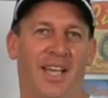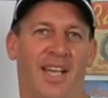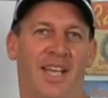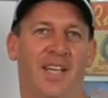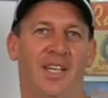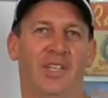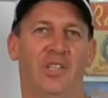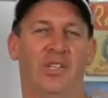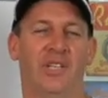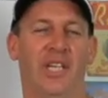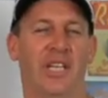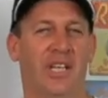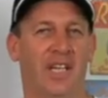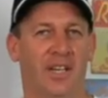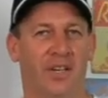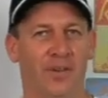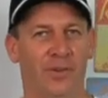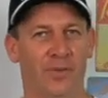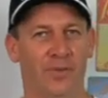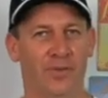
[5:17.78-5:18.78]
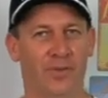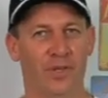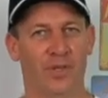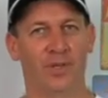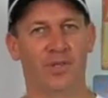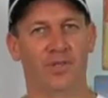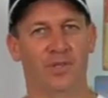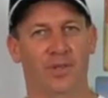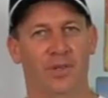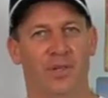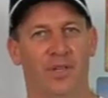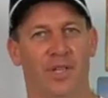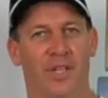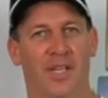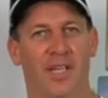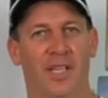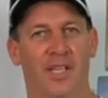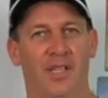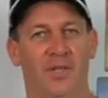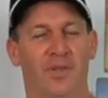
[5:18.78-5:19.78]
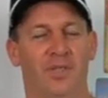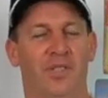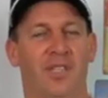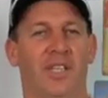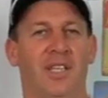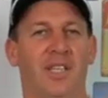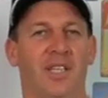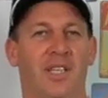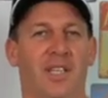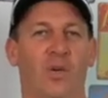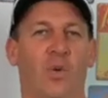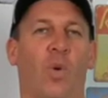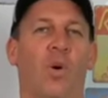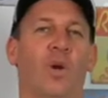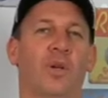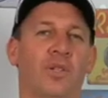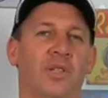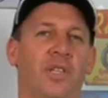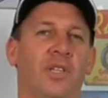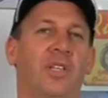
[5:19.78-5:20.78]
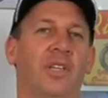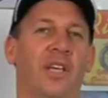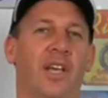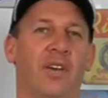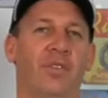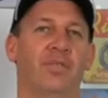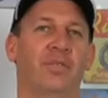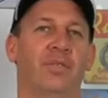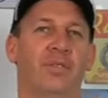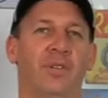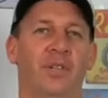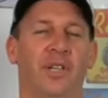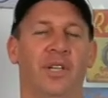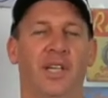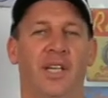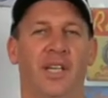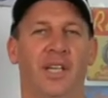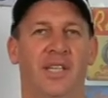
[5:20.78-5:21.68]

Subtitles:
and check out the reviews on it, and you'll see the quality, the comfort,